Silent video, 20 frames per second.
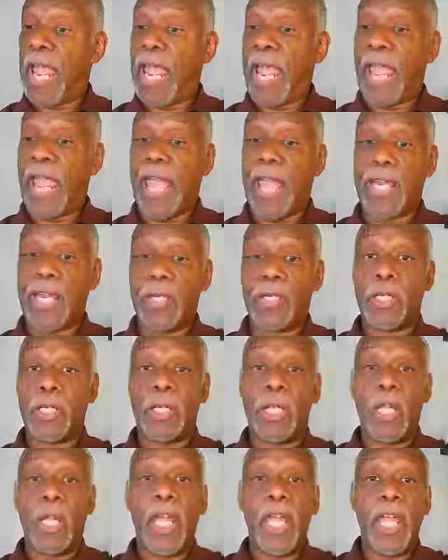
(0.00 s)
And
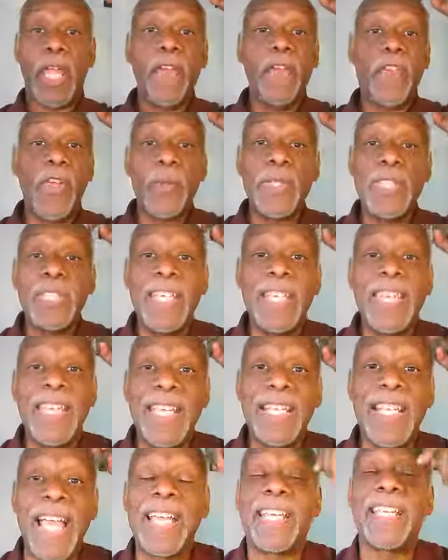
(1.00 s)
if he was
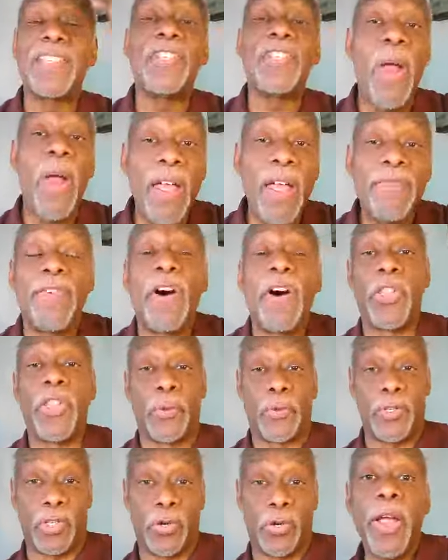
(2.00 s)
anything like his
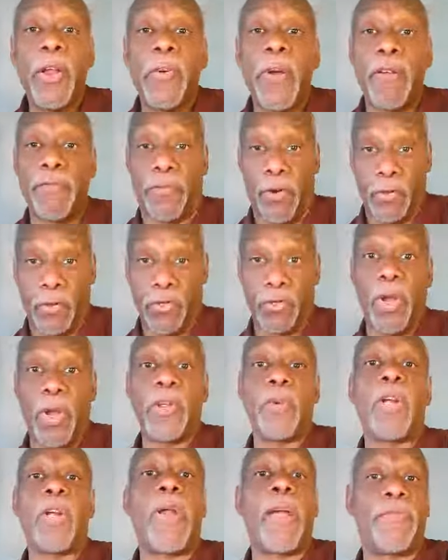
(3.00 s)
grandfather, his great grandfather, his
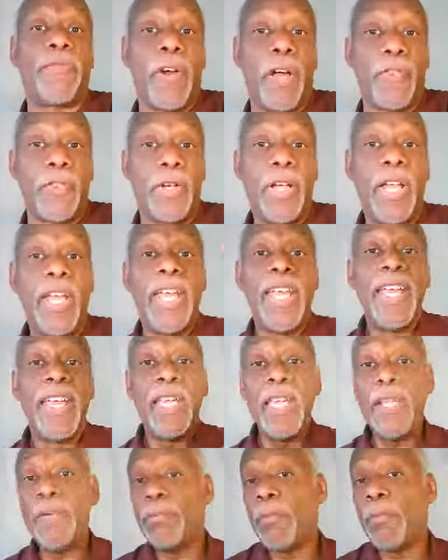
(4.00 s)
great great grandfather,
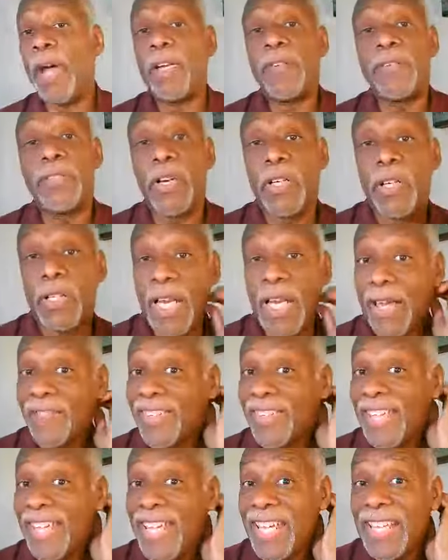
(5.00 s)
he might have started
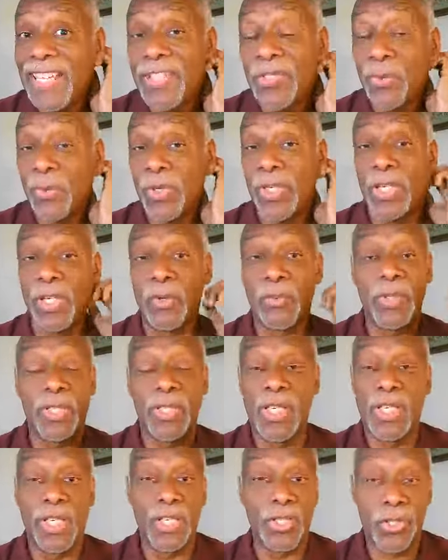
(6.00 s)
having kids when he
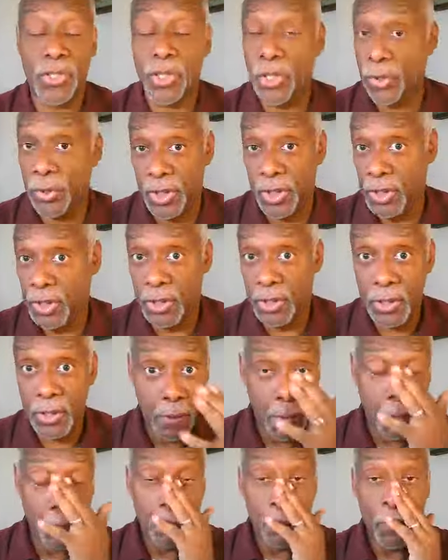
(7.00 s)
was in his 30s.
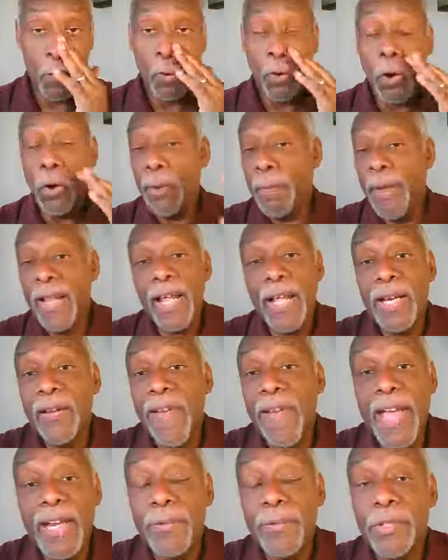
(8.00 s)
Or may not
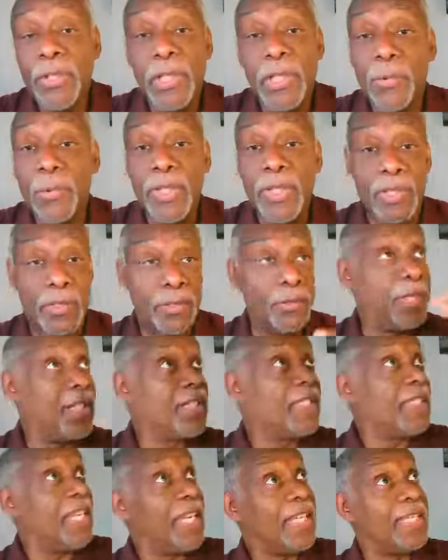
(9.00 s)
have had him till he was in
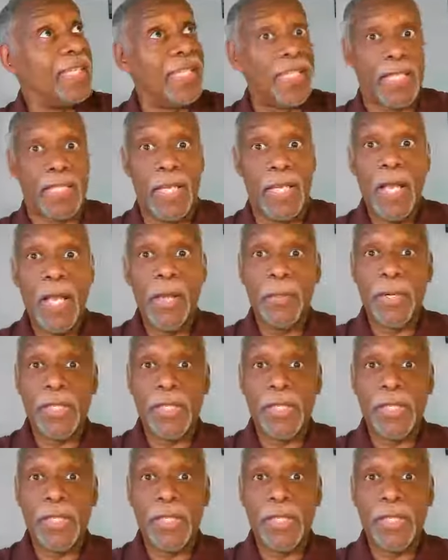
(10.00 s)
his 60s.